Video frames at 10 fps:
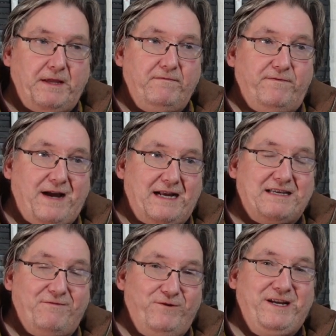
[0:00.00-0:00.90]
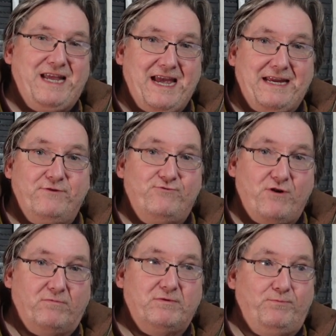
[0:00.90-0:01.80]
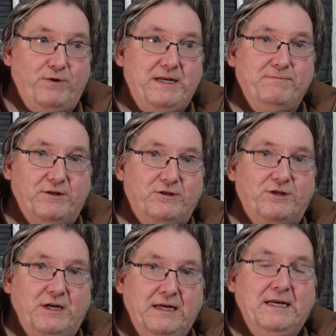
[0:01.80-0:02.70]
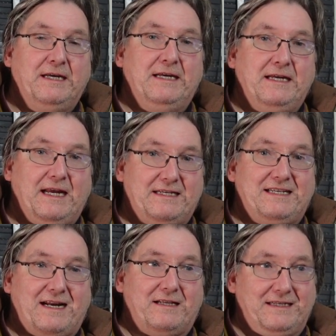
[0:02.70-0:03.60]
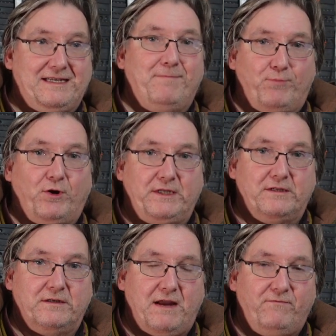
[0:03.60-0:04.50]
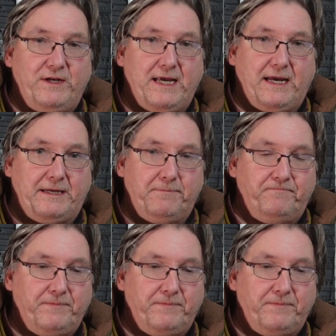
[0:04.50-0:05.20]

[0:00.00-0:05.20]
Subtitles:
In fact, every day it dropped pretty much exactly 10 points every day.